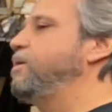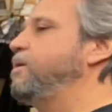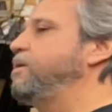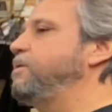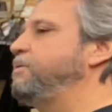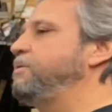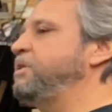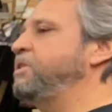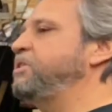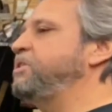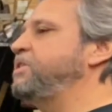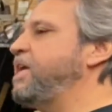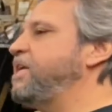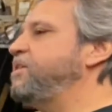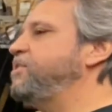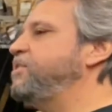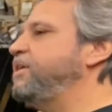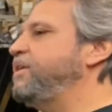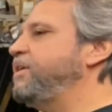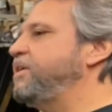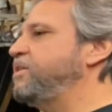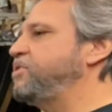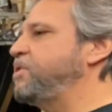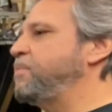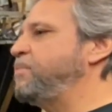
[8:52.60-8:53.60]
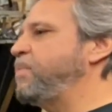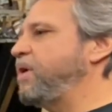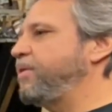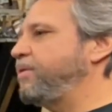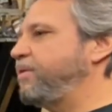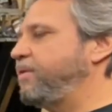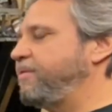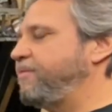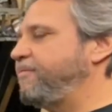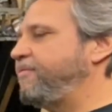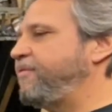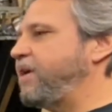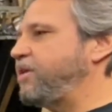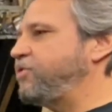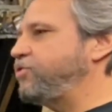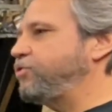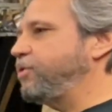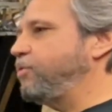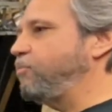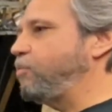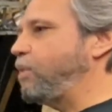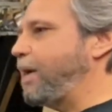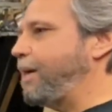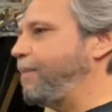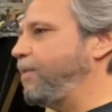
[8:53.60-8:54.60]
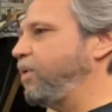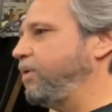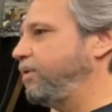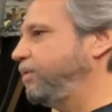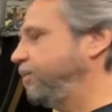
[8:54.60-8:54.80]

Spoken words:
Necessity is the mother of invention, Robert.